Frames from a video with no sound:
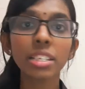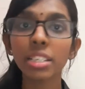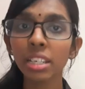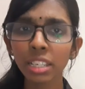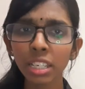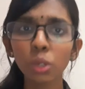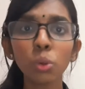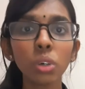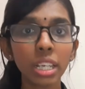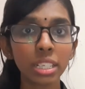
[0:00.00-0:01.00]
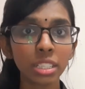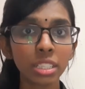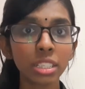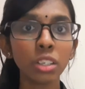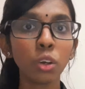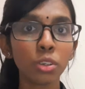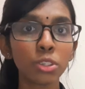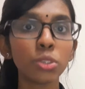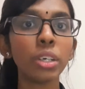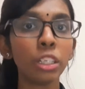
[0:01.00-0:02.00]
Siri, Google Assistant
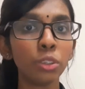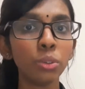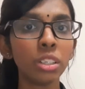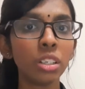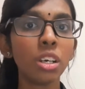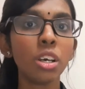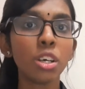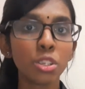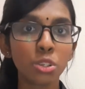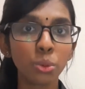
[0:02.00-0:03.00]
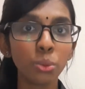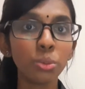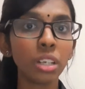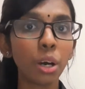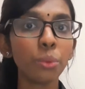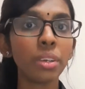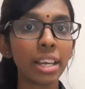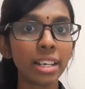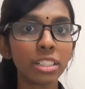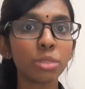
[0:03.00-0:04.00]
also included. So now
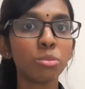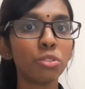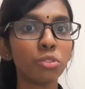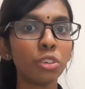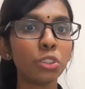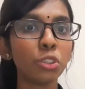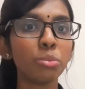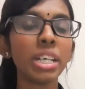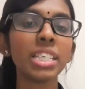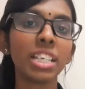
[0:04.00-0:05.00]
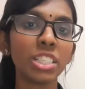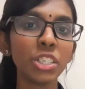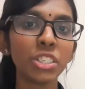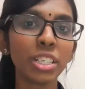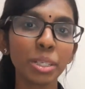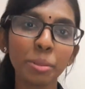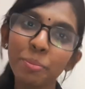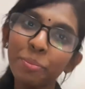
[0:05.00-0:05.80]
let's move on to my suggestion.